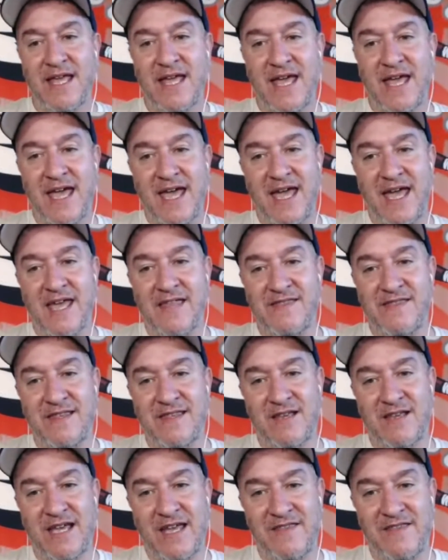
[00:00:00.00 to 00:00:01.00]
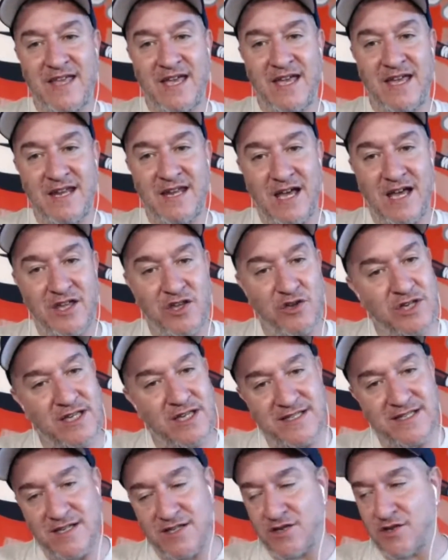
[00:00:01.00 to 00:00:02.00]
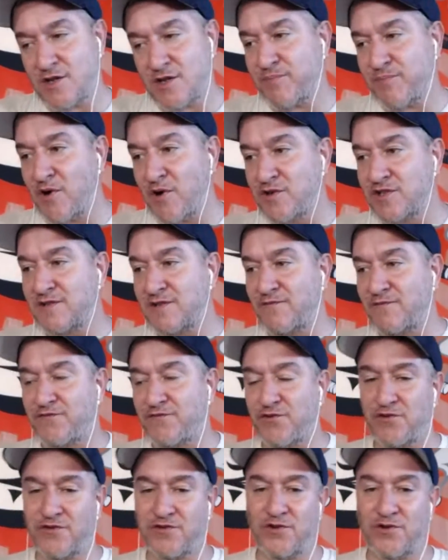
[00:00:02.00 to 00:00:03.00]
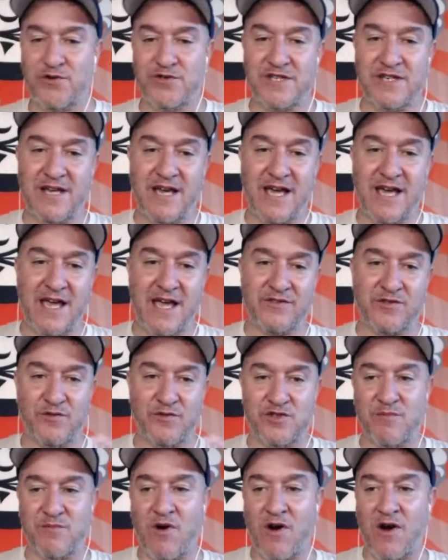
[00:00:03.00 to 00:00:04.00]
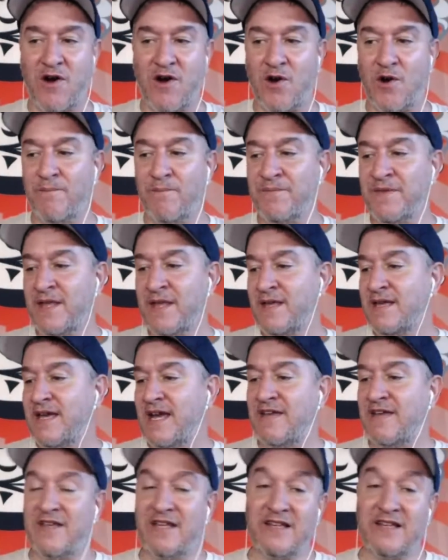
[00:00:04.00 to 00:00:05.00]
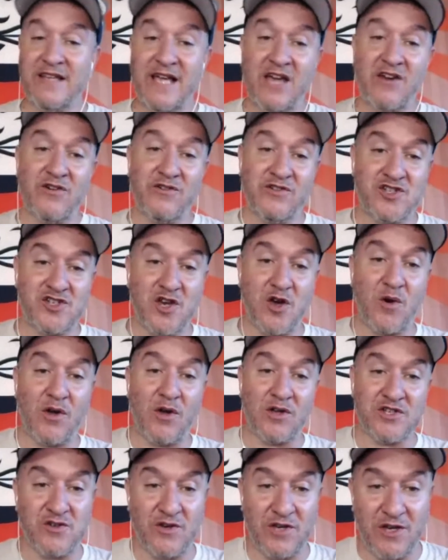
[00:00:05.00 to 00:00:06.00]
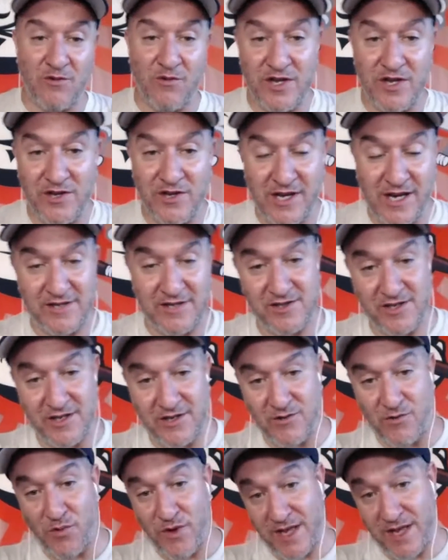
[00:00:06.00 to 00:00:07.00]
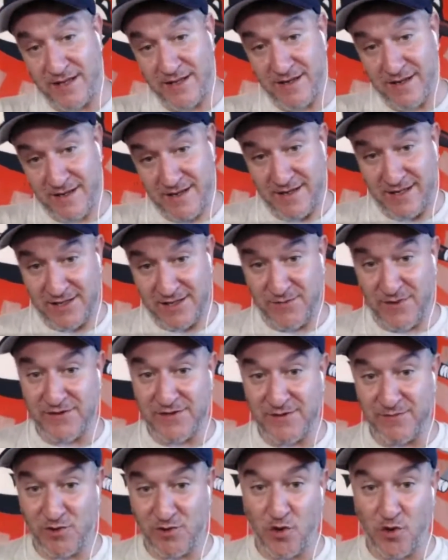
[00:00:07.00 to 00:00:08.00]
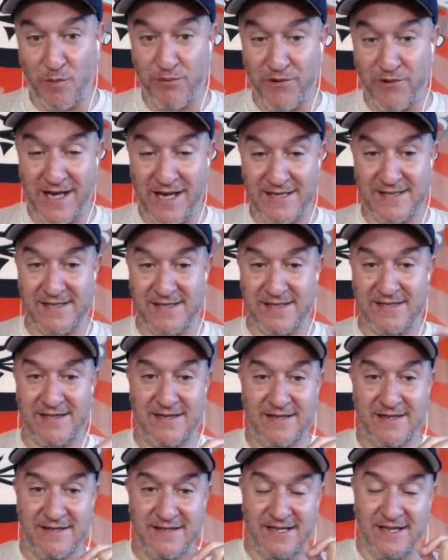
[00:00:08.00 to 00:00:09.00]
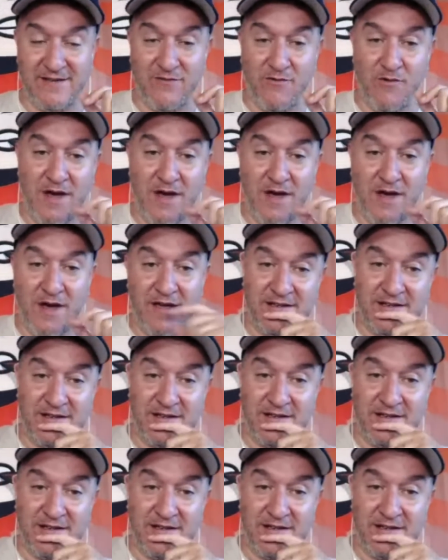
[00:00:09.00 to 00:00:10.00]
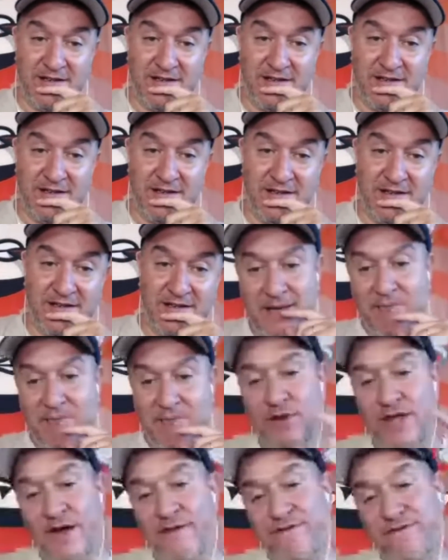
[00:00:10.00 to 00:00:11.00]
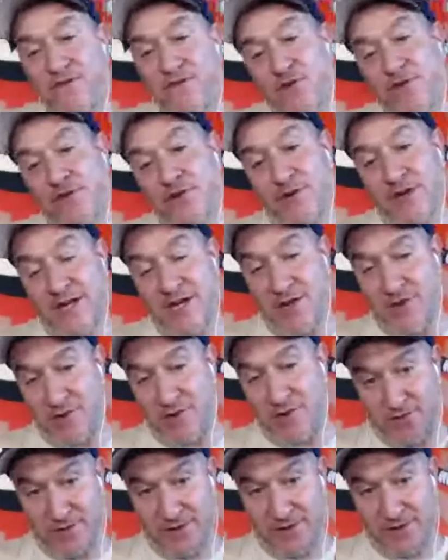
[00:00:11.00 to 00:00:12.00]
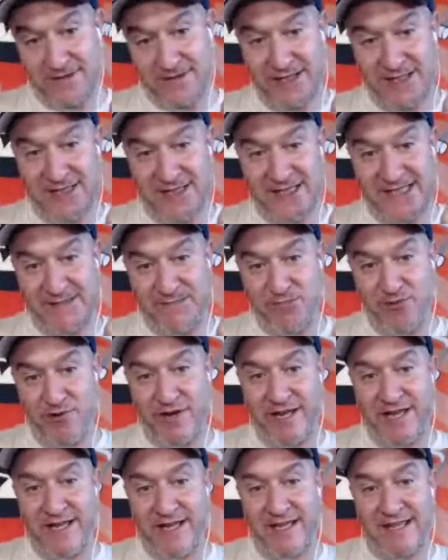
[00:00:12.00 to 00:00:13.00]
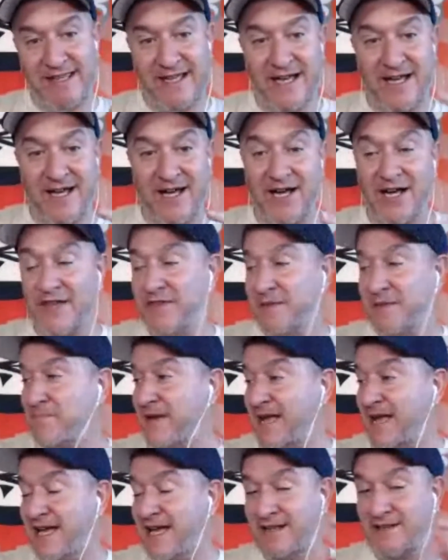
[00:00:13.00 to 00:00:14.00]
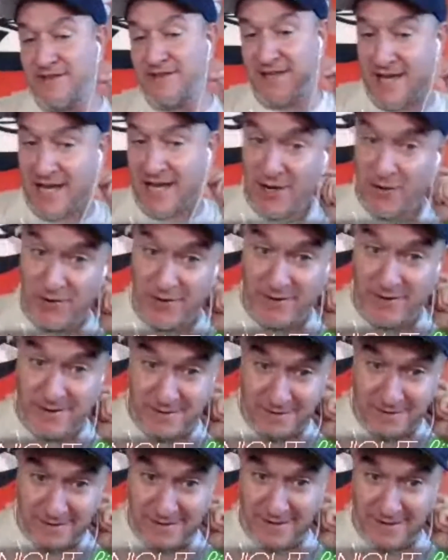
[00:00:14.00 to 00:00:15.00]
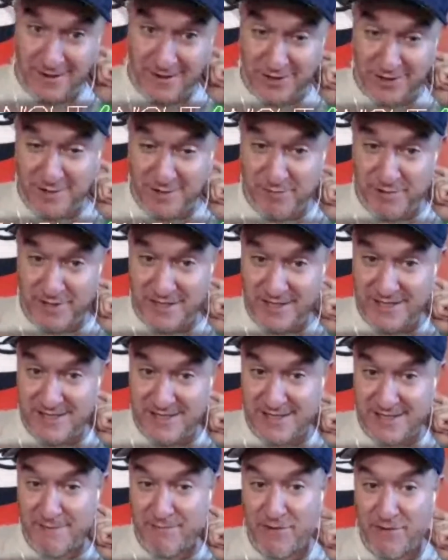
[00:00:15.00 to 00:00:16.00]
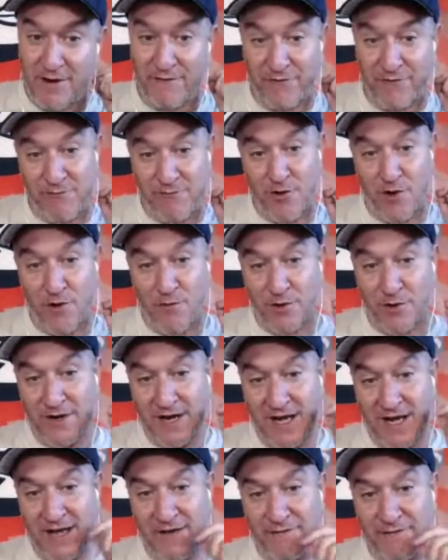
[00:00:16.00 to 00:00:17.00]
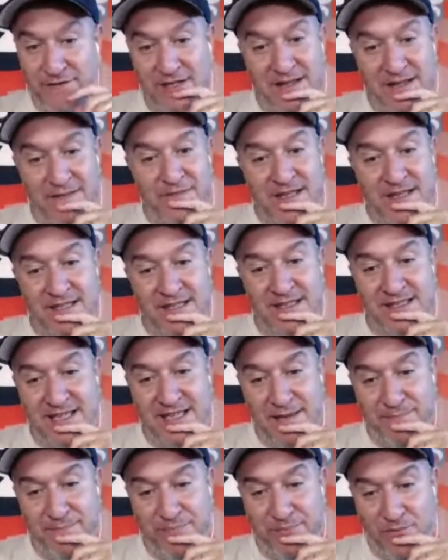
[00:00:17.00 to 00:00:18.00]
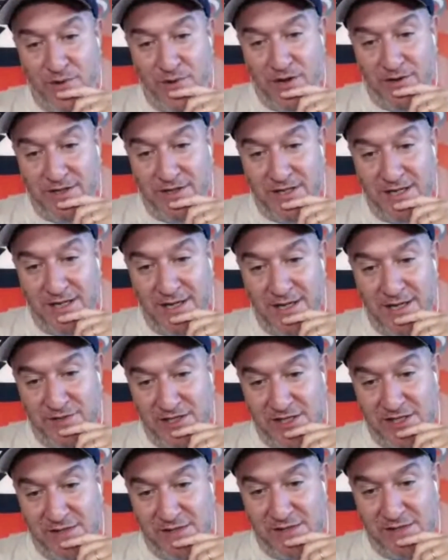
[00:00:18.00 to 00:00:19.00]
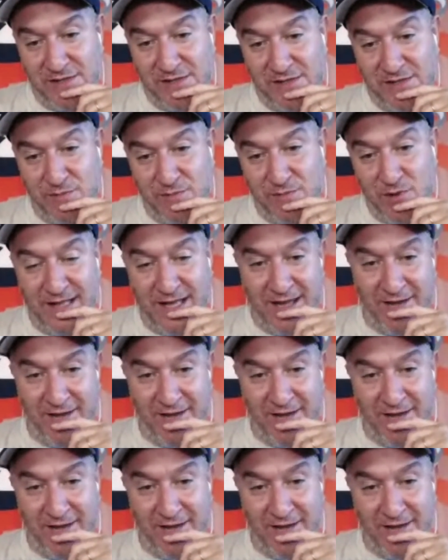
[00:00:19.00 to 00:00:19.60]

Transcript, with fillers: And, and then uh, you continue to post them for, through tonight, through tomorrow. And then later in the show, I'll show you what you guys are going to win. So we have some cool prizes to give away to you guys. But without further ado, let's bring on the man of the hour, our good buddy Skip Martin from Romacraft. Skip, welcome to Smoke